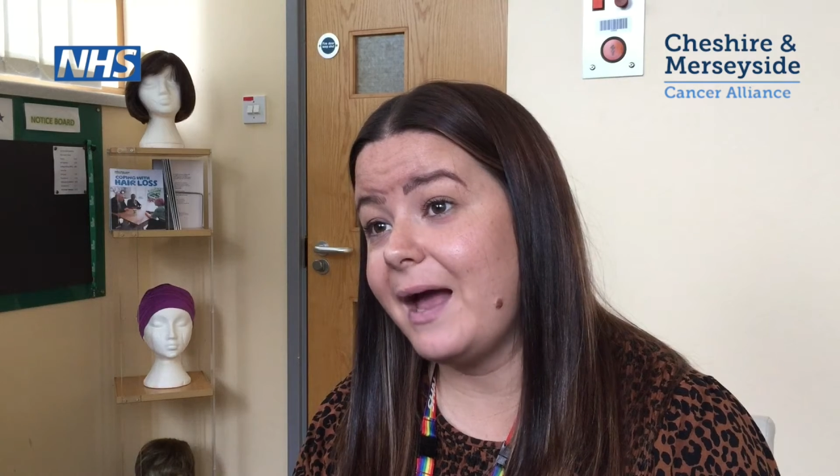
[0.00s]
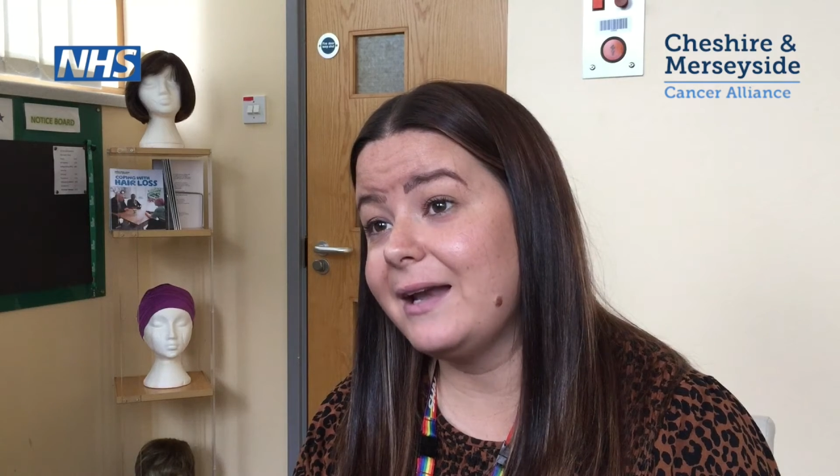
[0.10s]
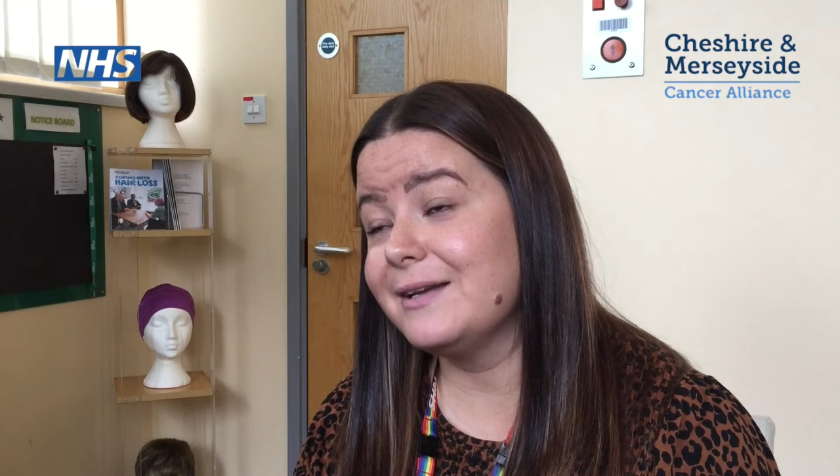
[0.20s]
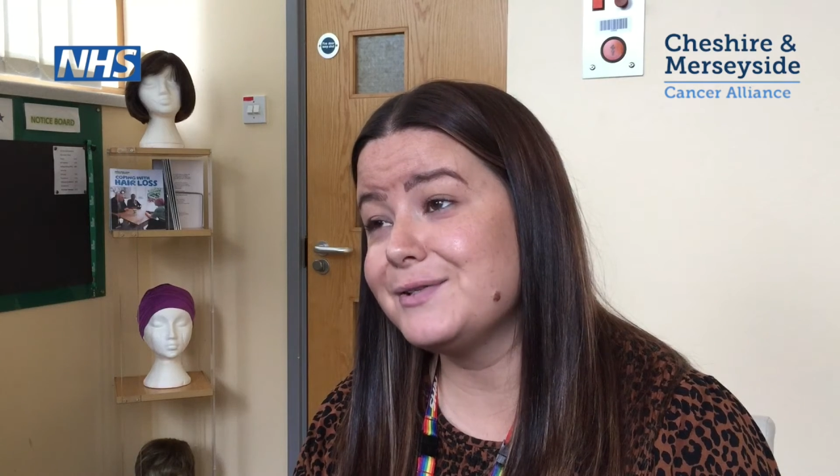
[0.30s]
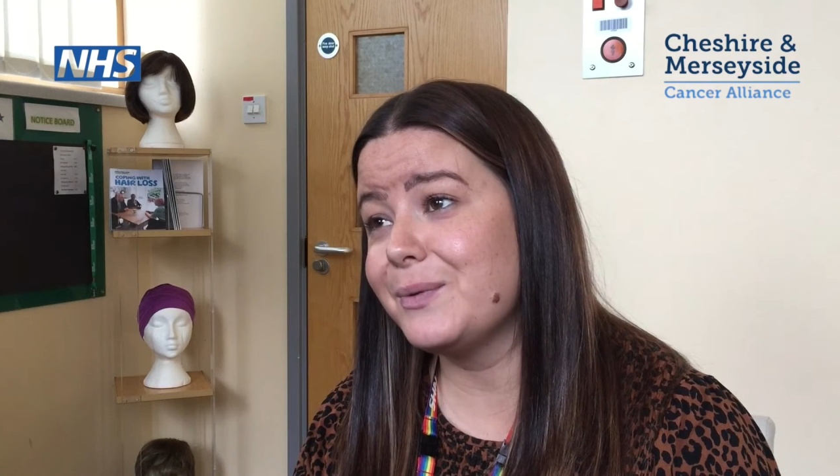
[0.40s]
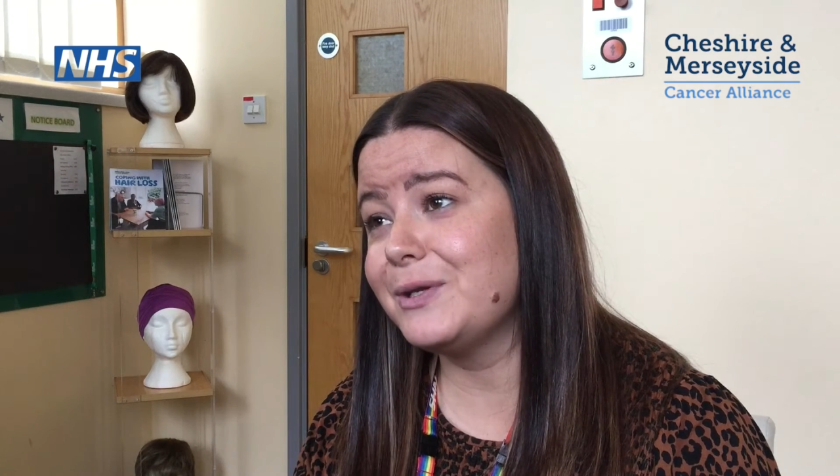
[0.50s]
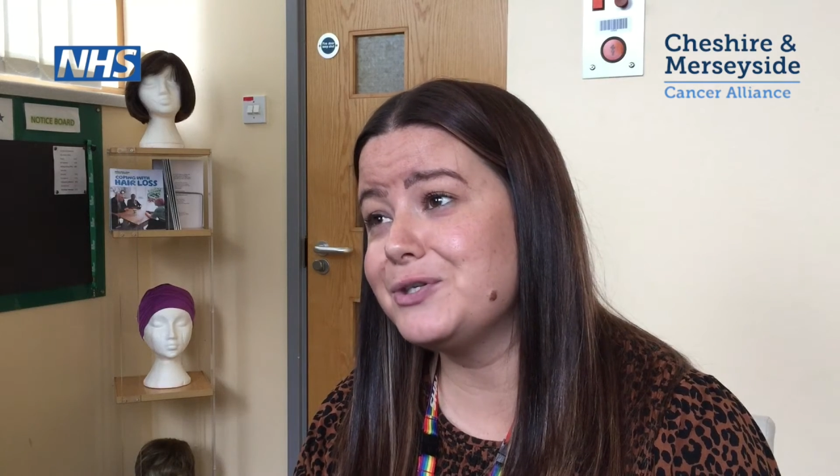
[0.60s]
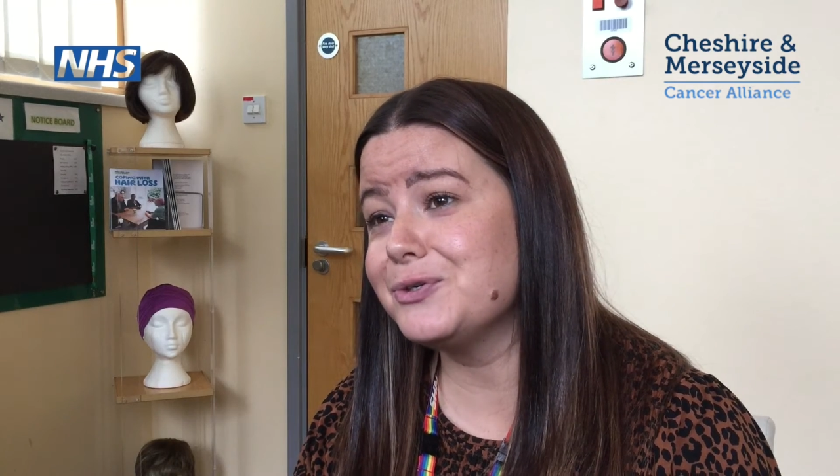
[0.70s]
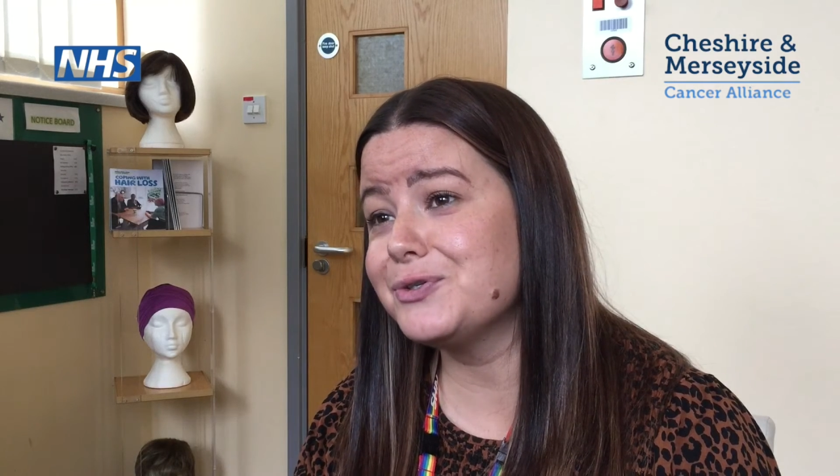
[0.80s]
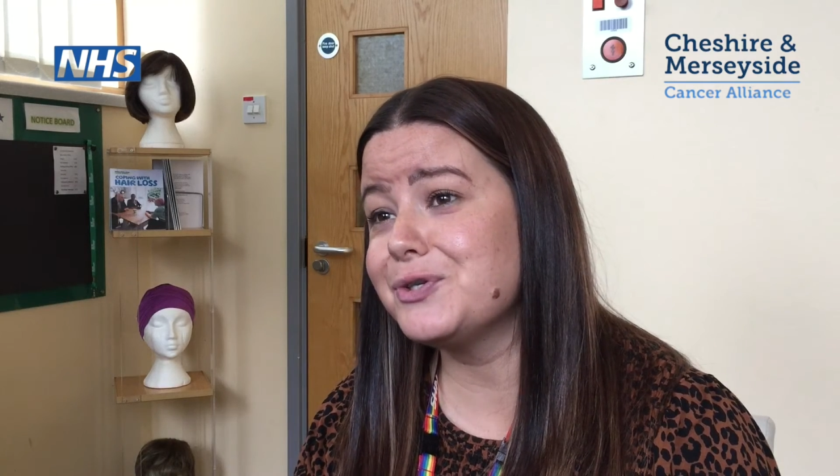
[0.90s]
and so
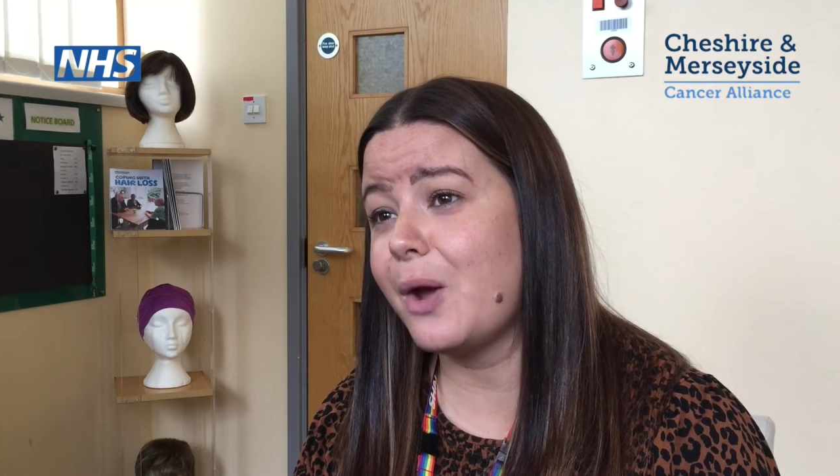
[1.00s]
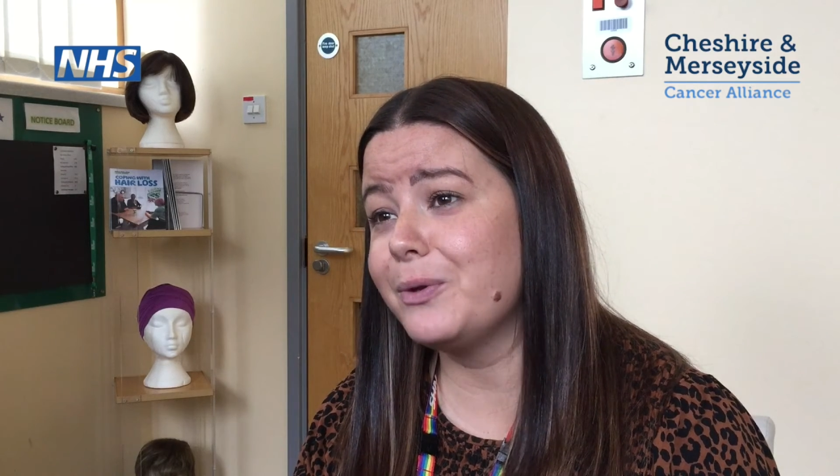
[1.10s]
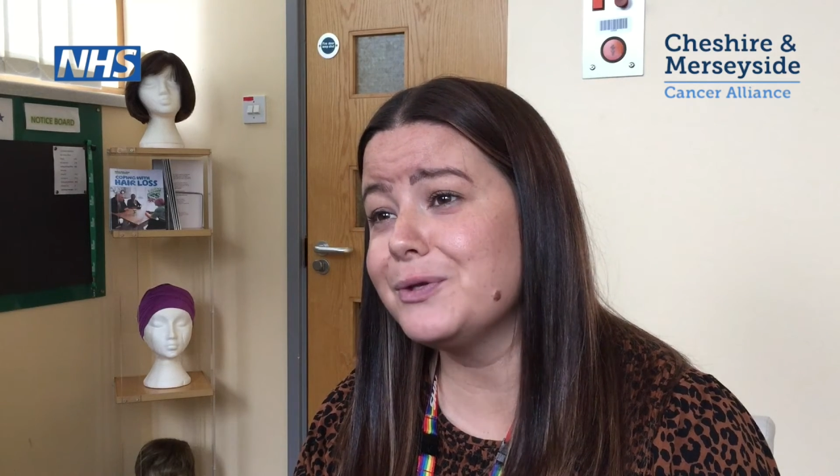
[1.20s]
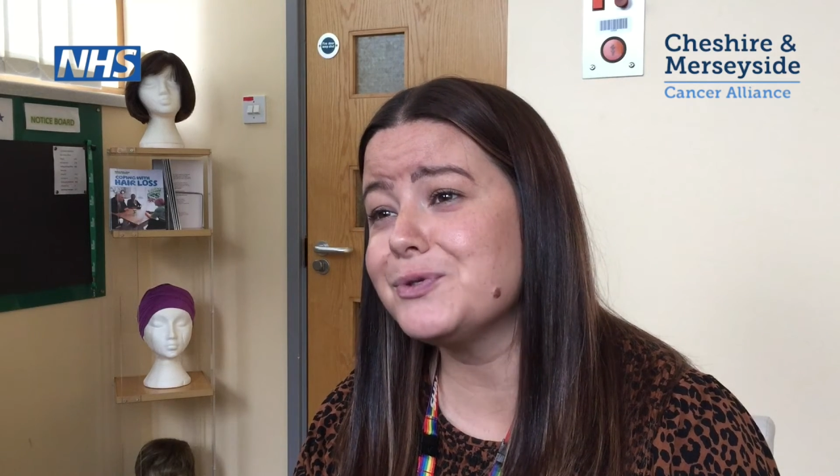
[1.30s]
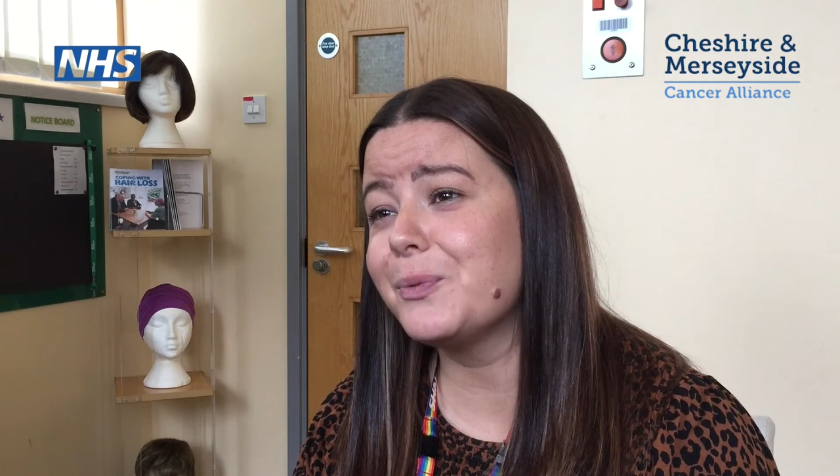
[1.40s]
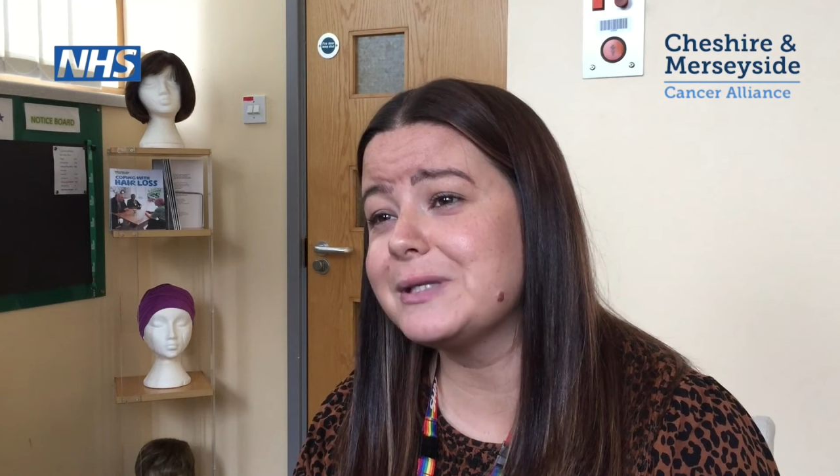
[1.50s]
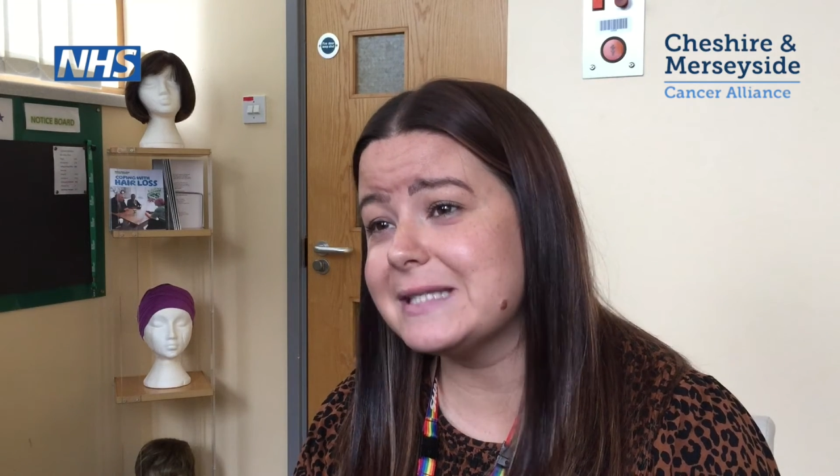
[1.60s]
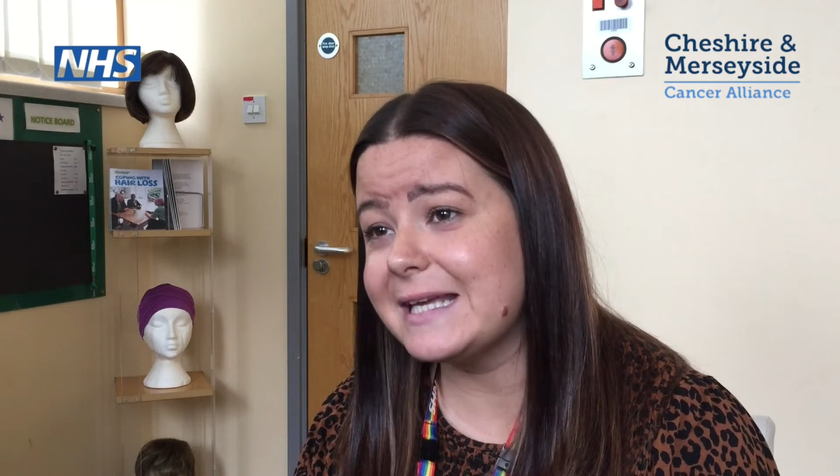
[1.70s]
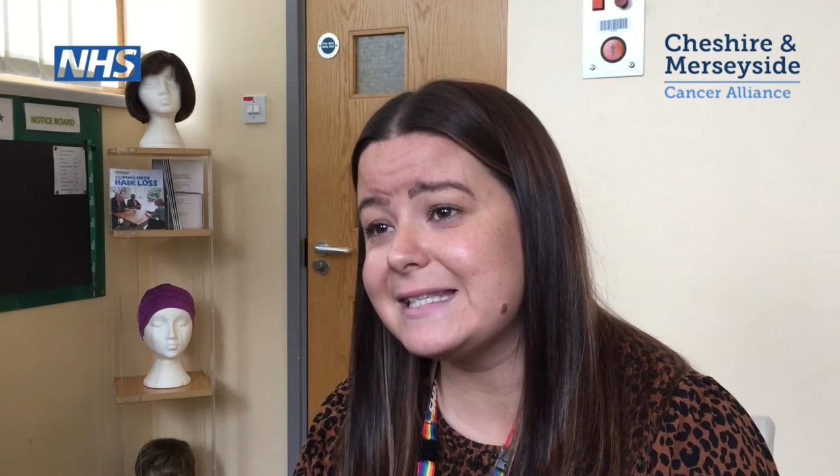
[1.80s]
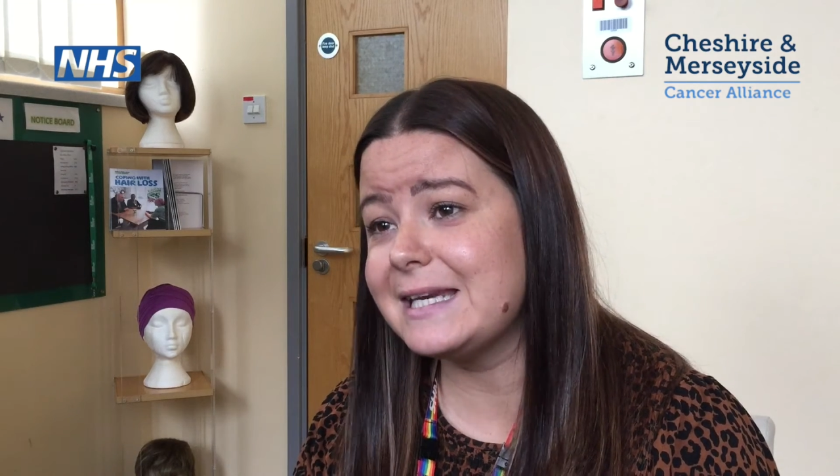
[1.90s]
it's just knowing that someone's
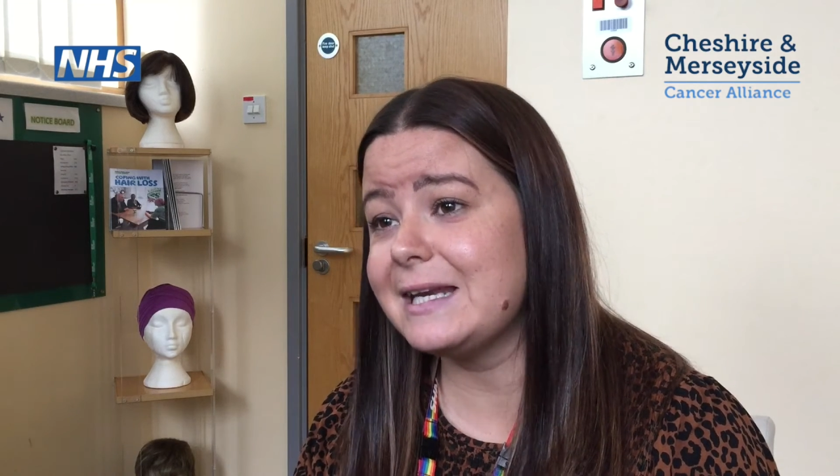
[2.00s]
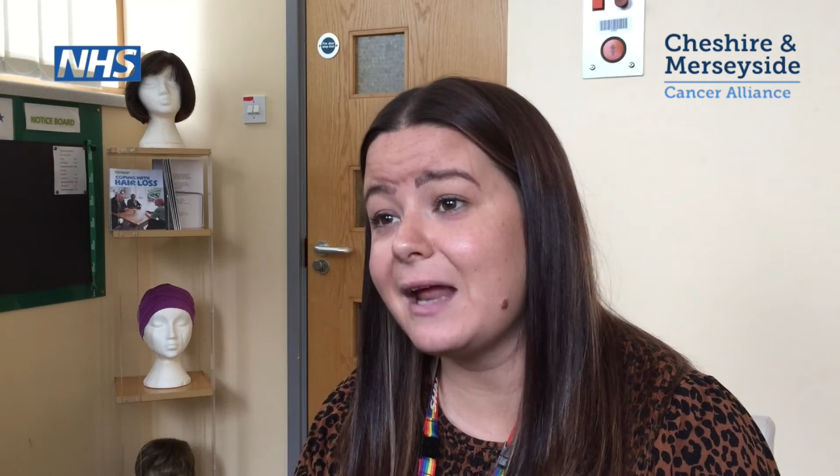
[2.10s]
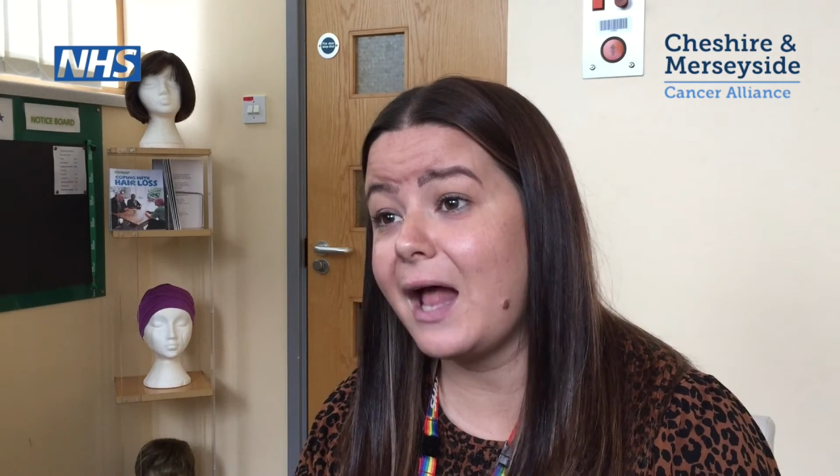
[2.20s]
listening